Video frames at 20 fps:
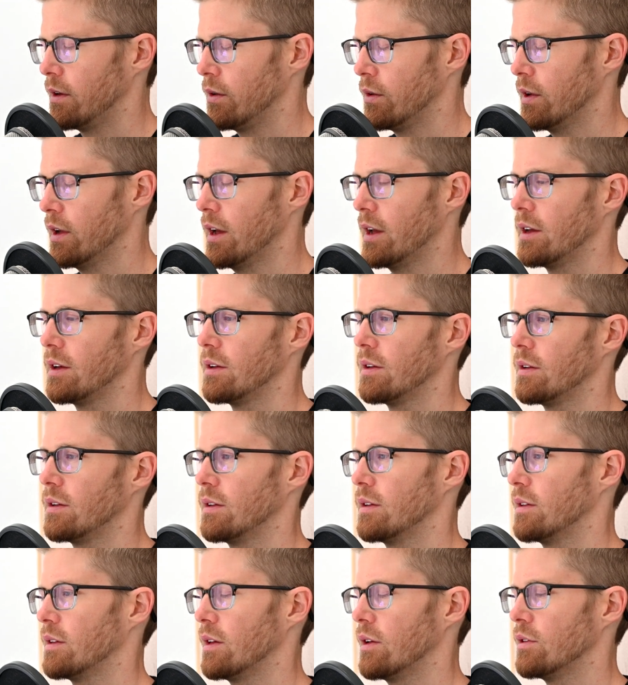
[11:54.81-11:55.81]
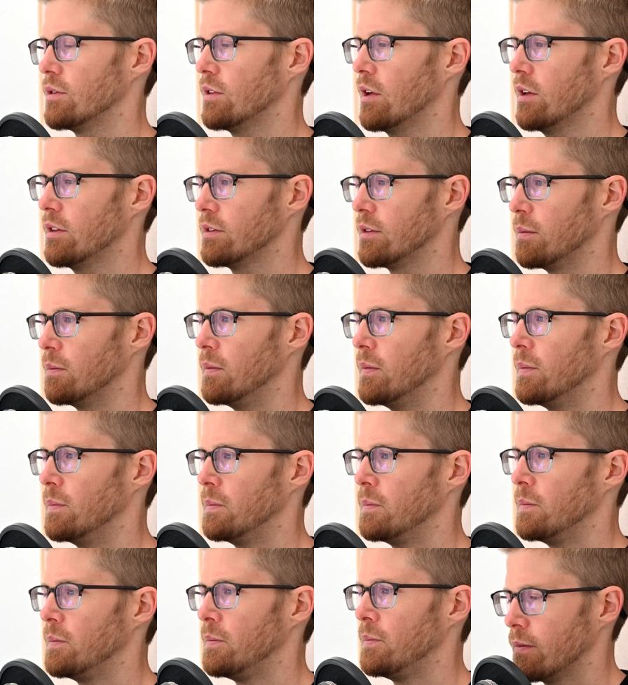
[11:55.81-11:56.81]
Okay, that was awesome.
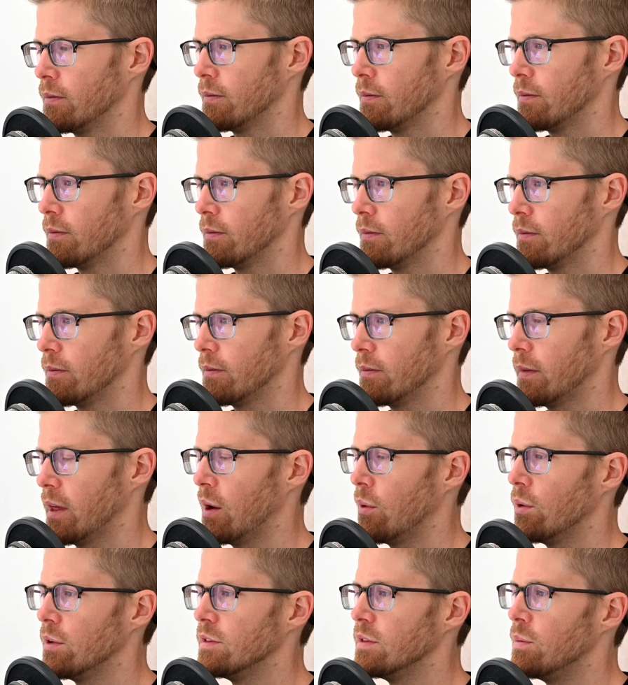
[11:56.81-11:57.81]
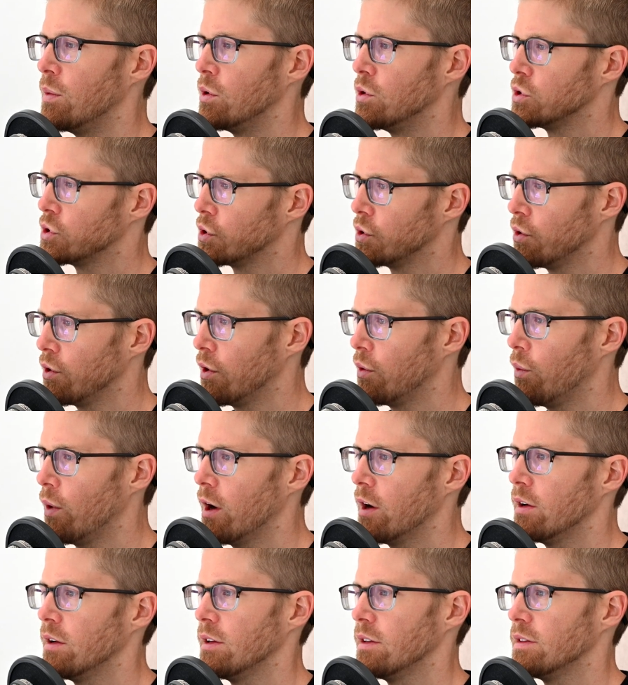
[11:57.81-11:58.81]
That was emotional
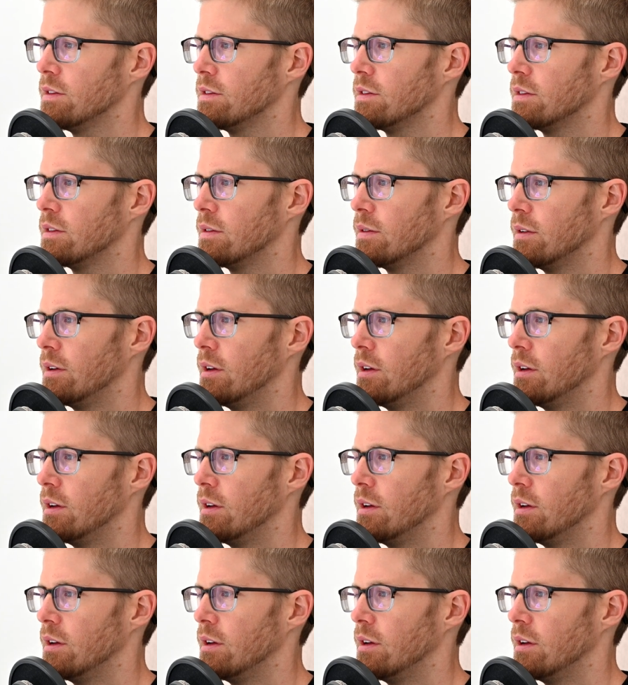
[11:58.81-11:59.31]
awareness,